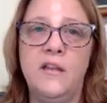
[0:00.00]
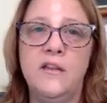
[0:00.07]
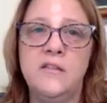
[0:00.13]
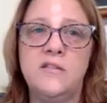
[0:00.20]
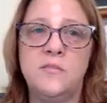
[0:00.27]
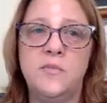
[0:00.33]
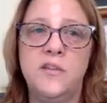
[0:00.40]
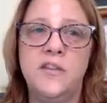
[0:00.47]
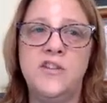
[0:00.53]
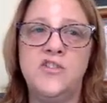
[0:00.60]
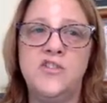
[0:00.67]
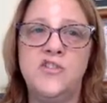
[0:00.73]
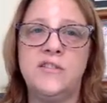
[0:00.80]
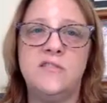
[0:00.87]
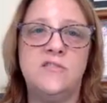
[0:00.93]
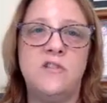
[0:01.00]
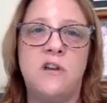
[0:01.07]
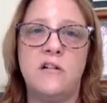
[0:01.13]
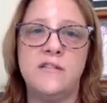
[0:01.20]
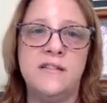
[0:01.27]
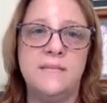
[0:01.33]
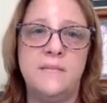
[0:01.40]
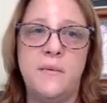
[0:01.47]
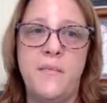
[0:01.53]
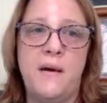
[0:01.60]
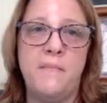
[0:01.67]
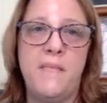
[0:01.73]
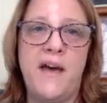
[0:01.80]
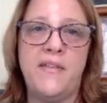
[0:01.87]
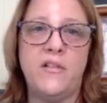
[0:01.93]
So please just talk to them
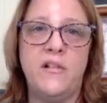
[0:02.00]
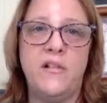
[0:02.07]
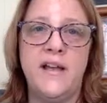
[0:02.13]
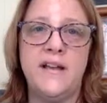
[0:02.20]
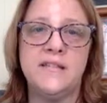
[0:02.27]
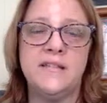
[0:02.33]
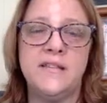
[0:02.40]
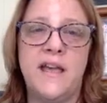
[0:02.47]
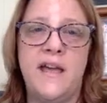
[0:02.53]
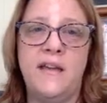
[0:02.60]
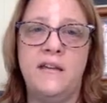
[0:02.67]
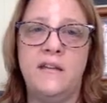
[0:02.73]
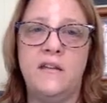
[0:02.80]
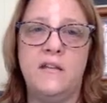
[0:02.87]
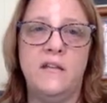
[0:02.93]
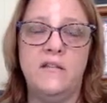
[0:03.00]
about math class and